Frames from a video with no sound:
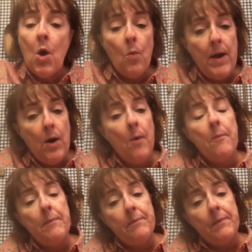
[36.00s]

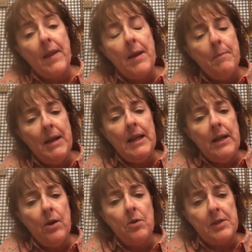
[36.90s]
Well, many
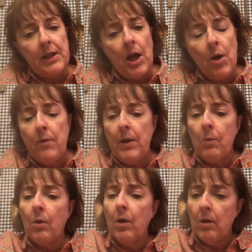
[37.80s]
years ago, there
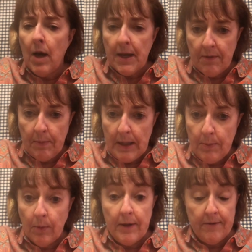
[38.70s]
were a lot of
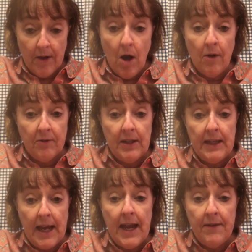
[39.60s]
people involved in the
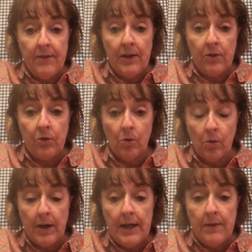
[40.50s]
Advent
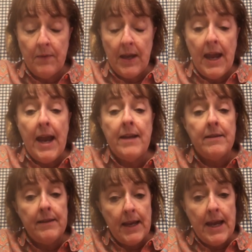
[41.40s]
story, and
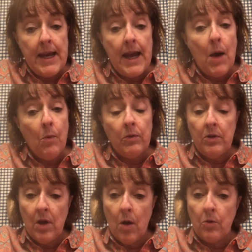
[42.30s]
today I want to
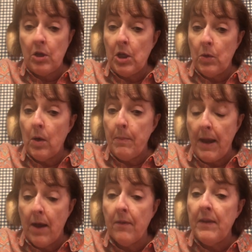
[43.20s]
talk to you
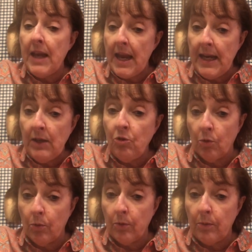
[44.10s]
about the
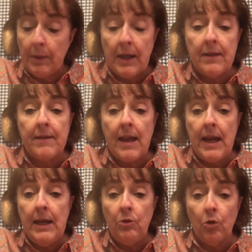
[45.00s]
angels, because the
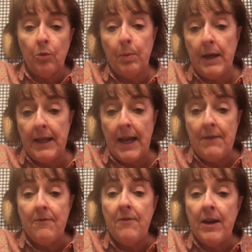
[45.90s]
angels played a
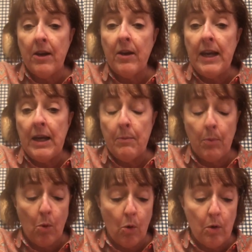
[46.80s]
very
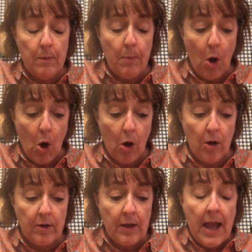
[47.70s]
important
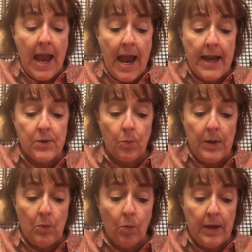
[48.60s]
part as
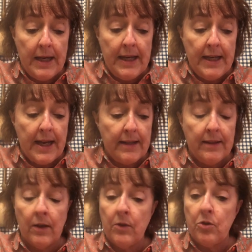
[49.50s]
we read and
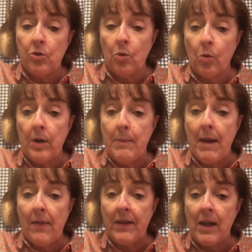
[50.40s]
tell the story
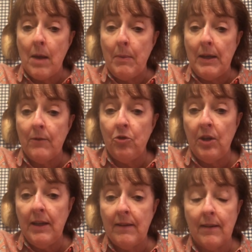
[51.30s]
about the coming of
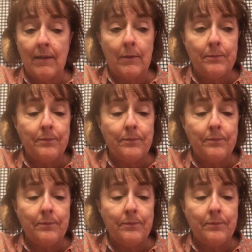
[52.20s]
Jesus.